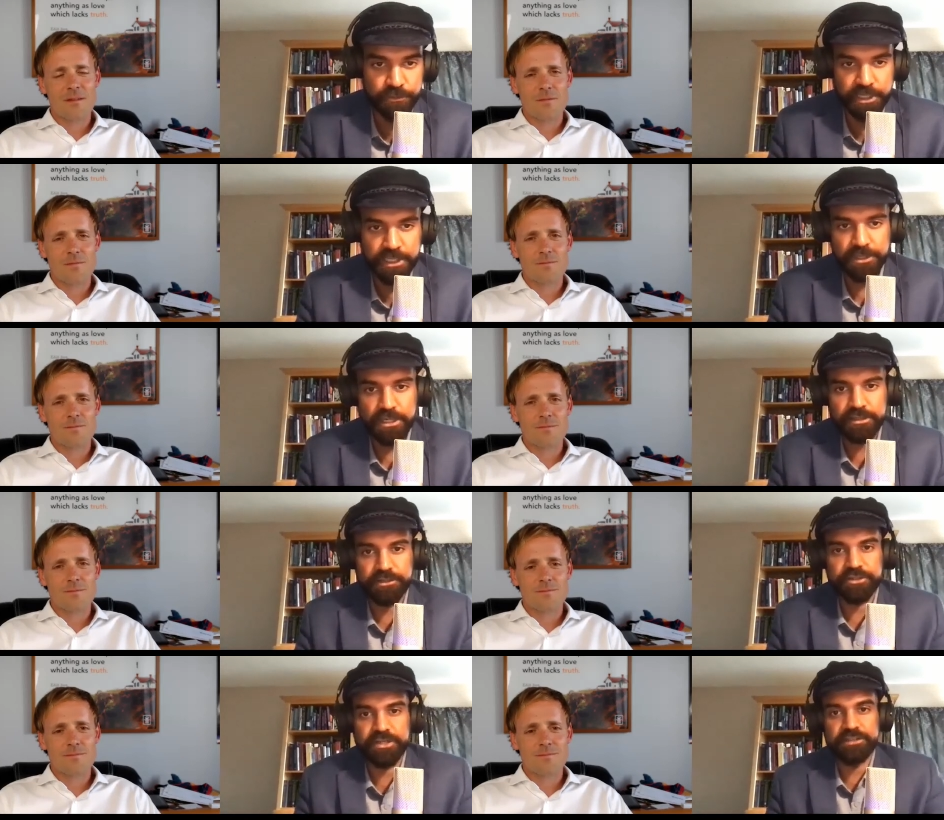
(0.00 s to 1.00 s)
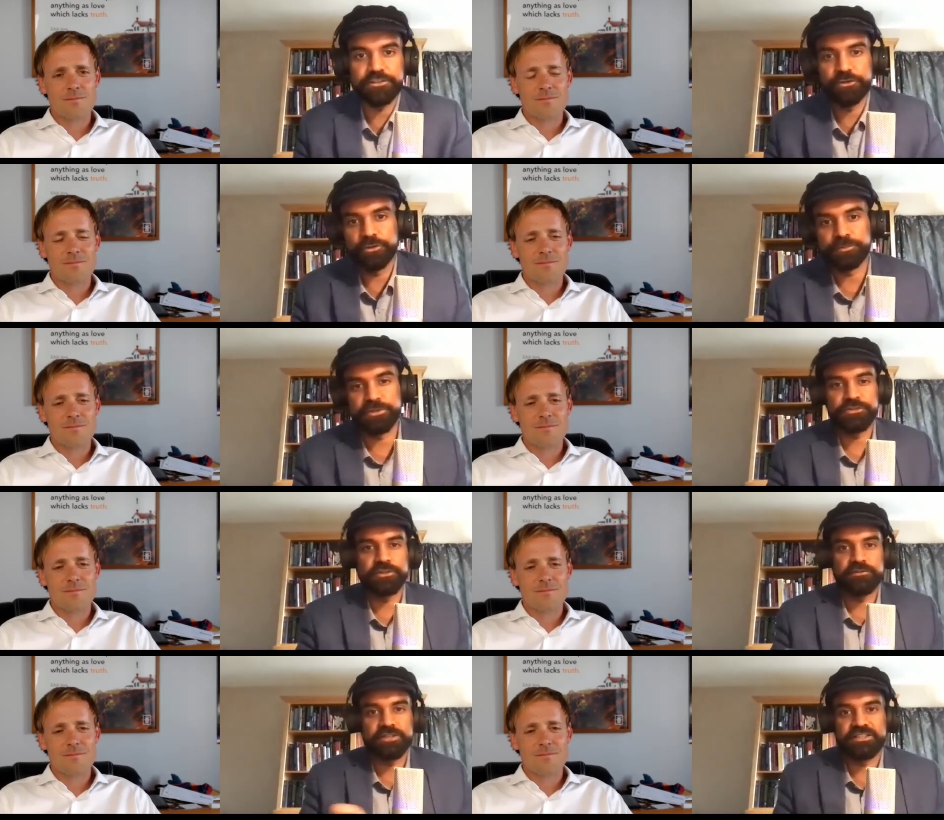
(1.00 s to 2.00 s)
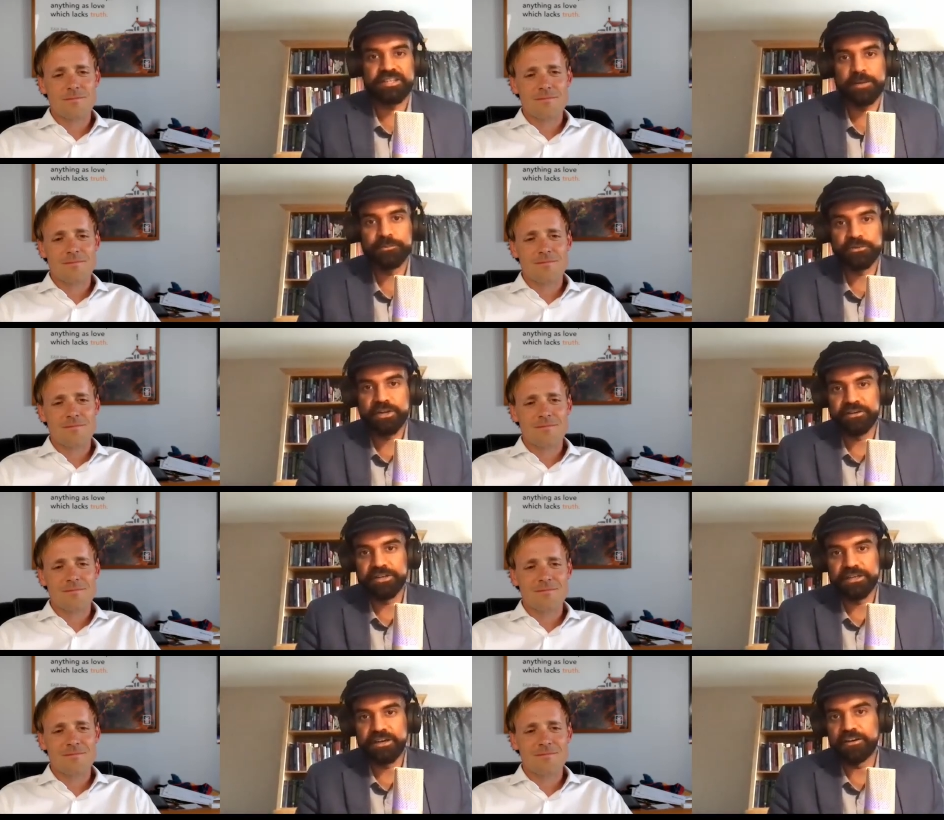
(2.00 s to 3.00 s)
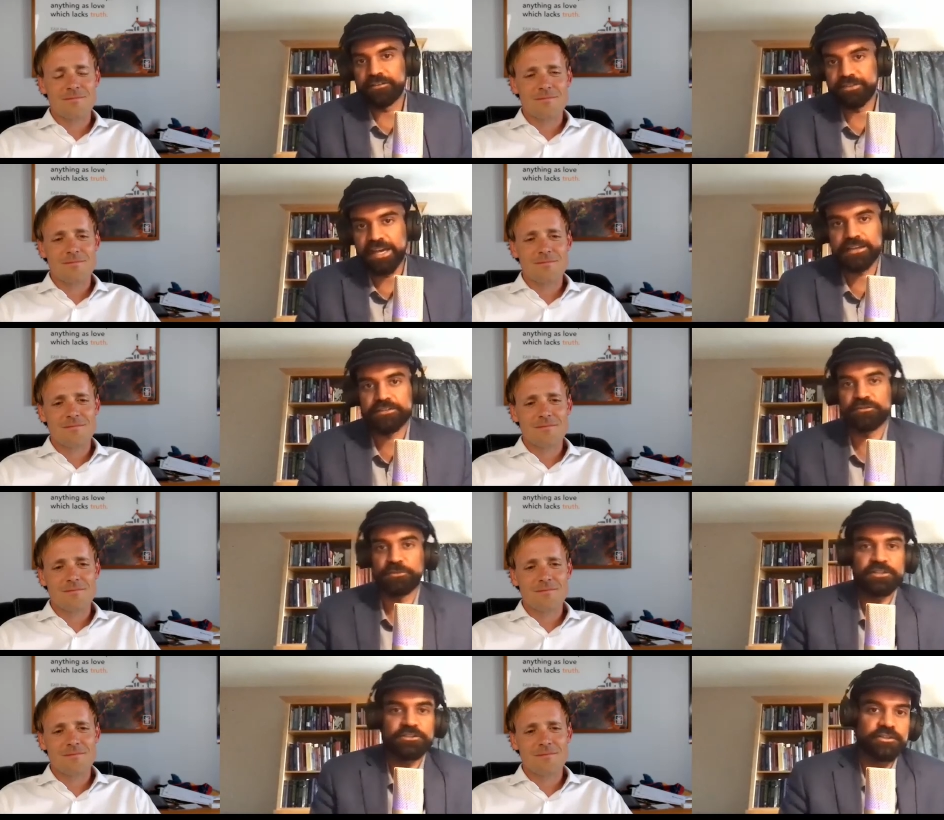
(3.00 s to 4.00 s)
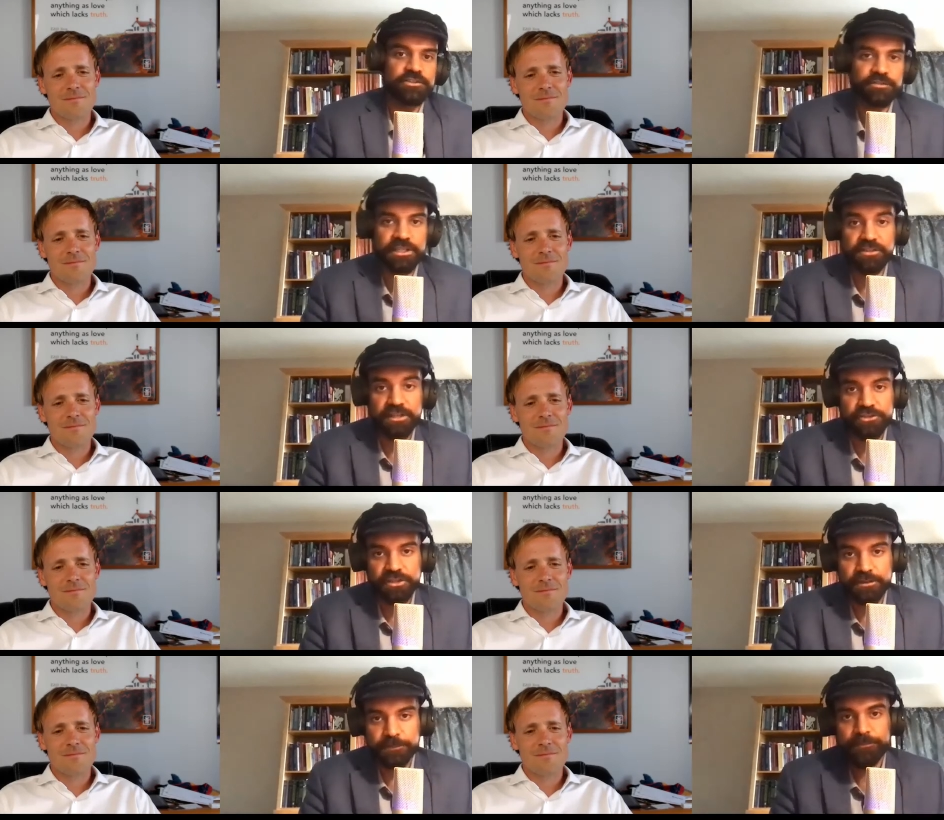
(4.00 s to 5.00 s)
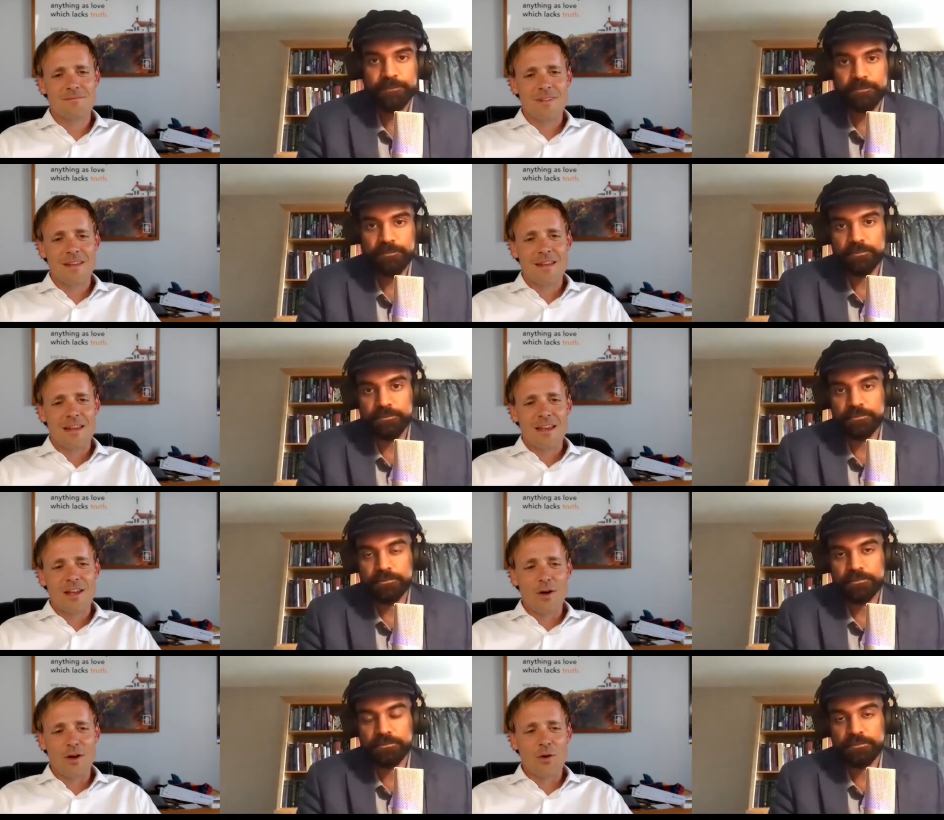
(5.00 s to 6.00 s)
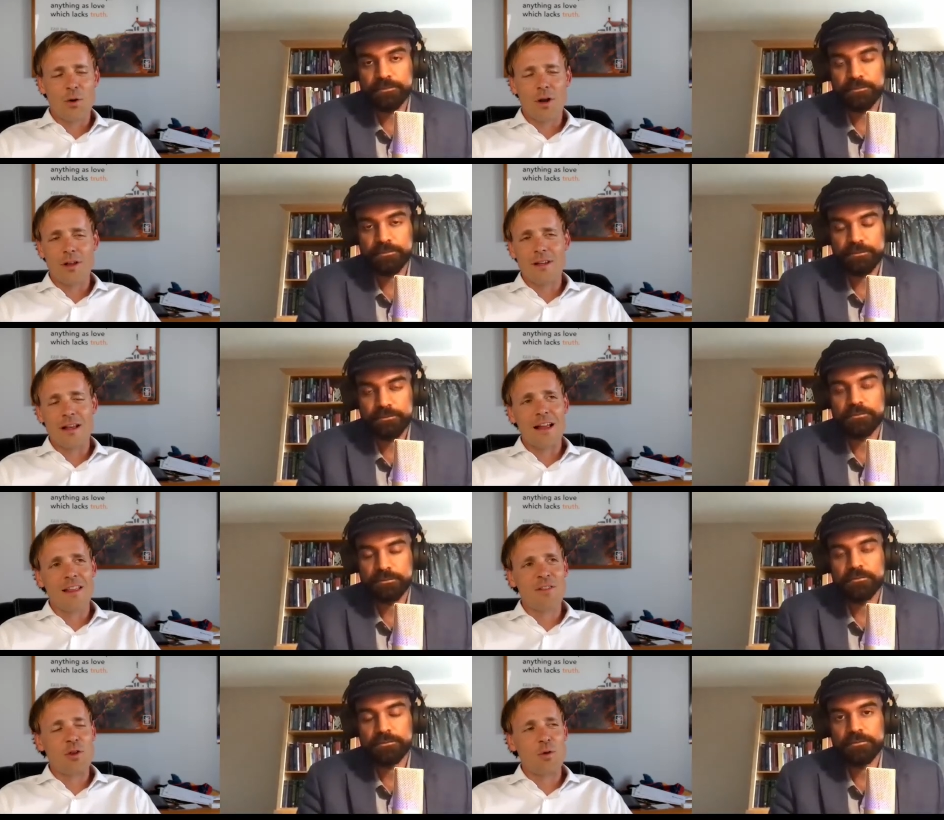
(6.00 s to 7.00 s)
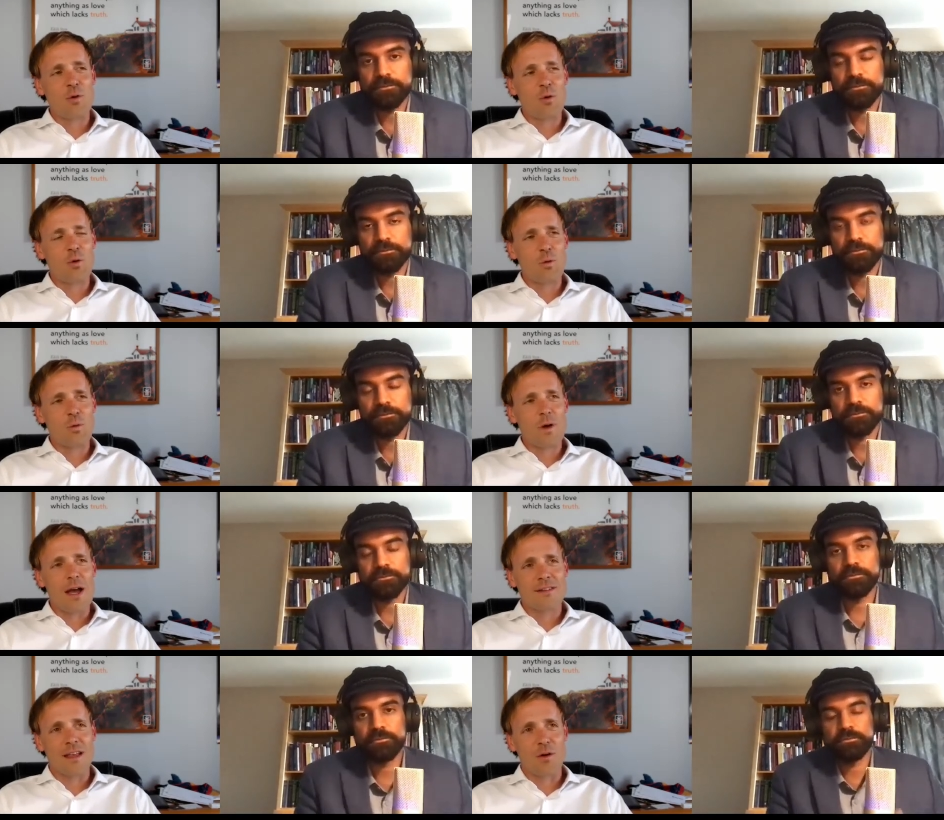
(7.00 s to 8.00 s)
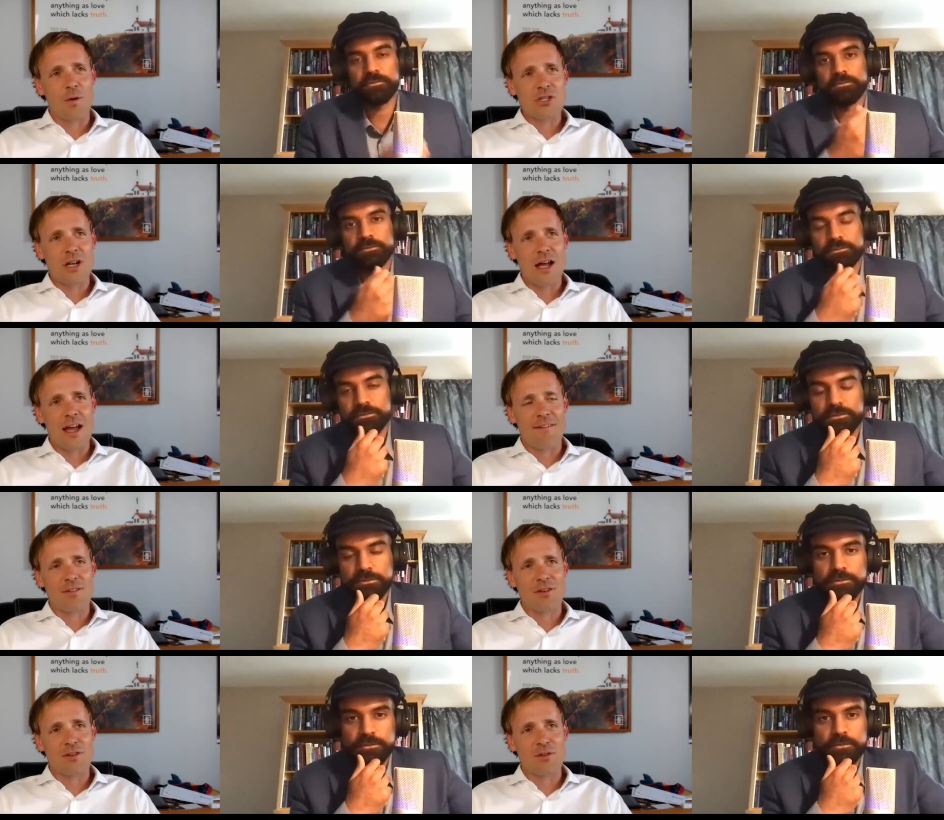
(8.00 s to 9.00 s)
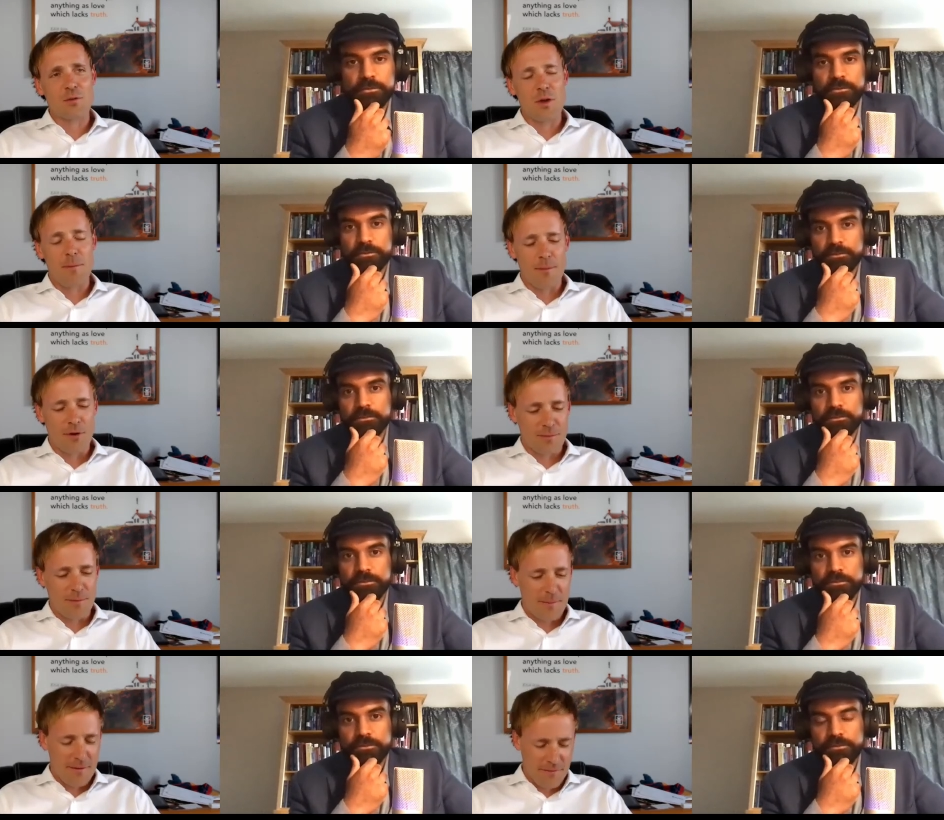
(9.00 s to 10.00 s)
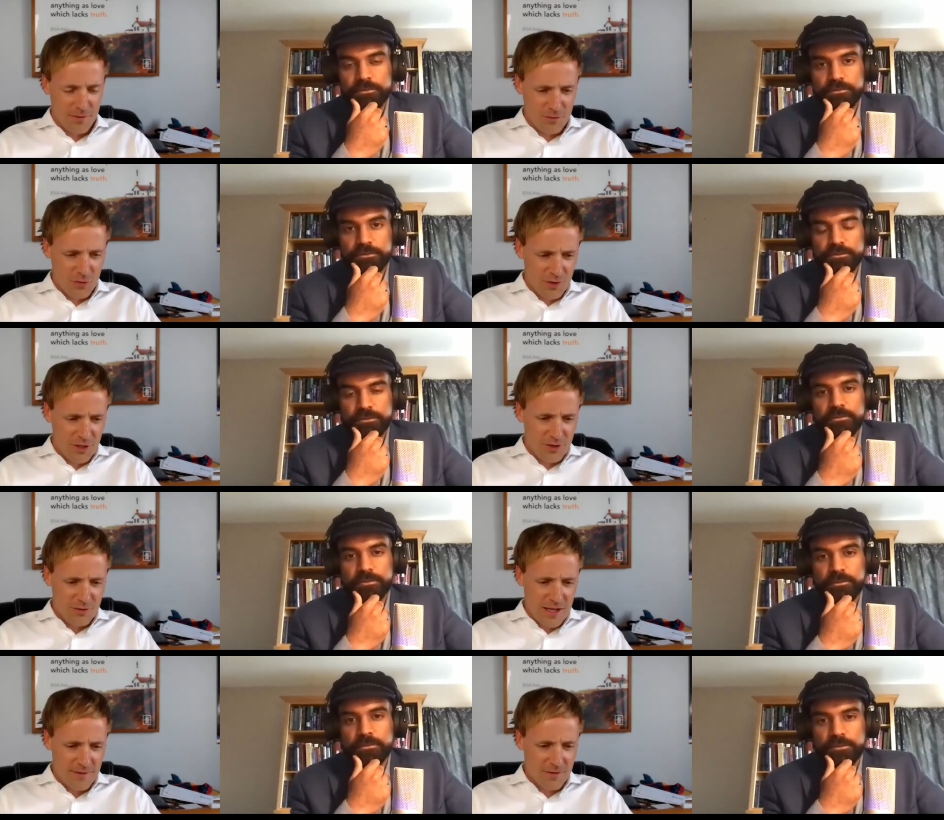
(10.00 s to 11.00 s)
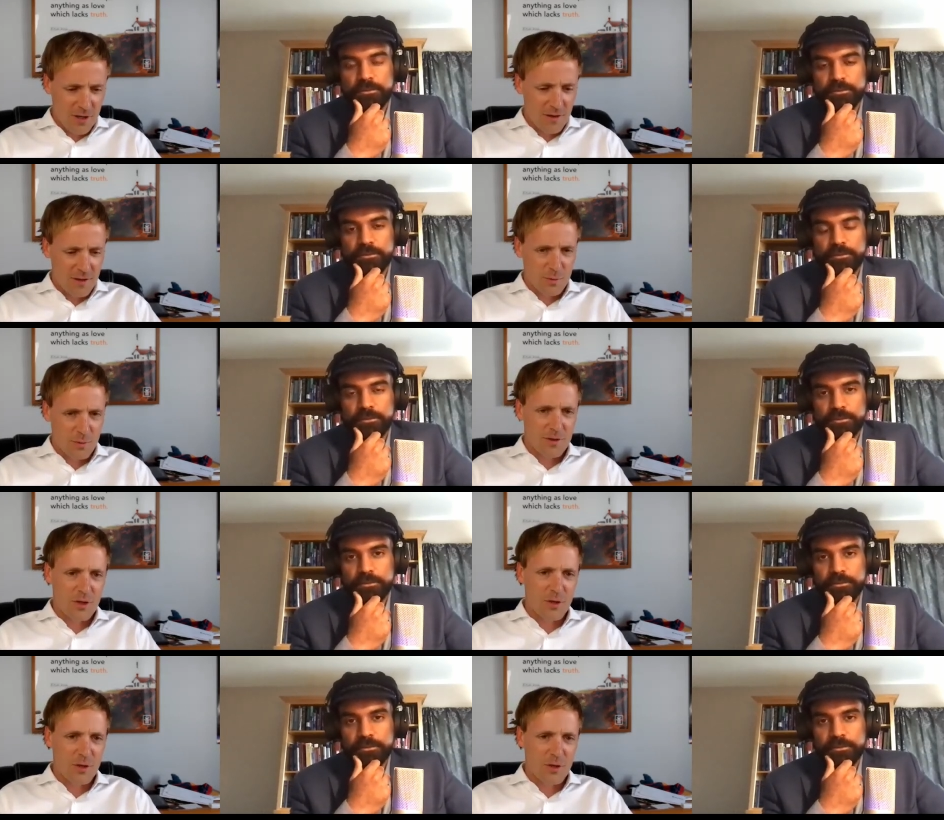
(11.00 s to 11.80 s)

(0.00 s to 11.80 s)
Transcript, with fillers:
Speaker 1: why bother trying to preserve the temporary artifacts of Western civilization?
Speaker 2: Now, Cornelius, I love that you, you asked that question. I have such sweet memories. My, my first three years out of college were in